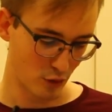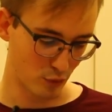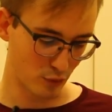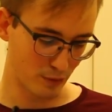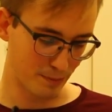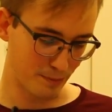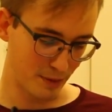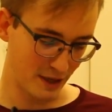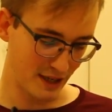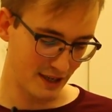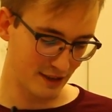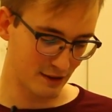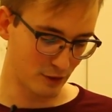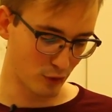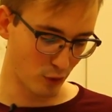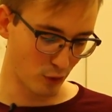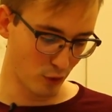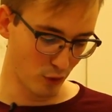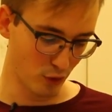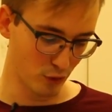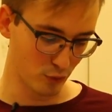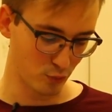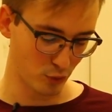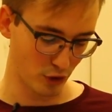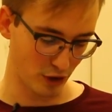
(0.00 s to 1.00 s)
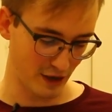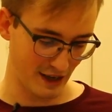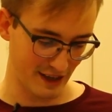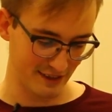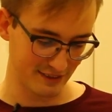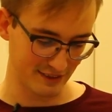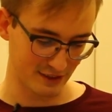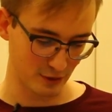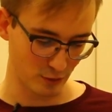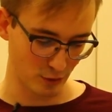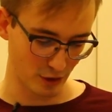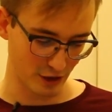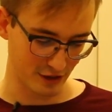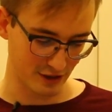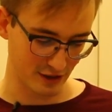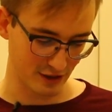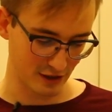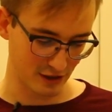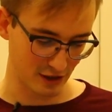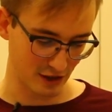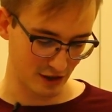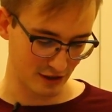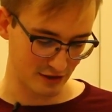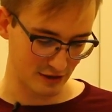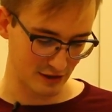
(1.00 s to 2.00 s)
Repeal all
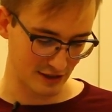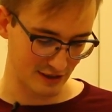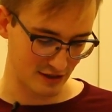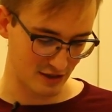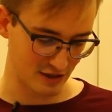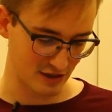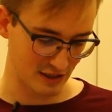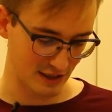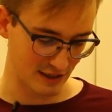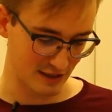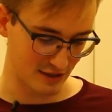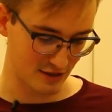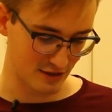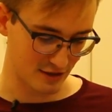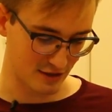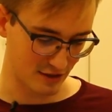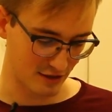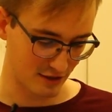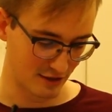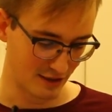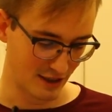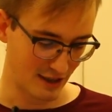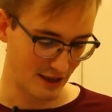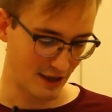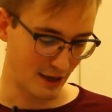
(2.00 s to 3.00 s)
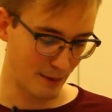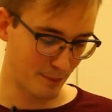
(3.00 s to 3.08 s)
anti-working class legislation.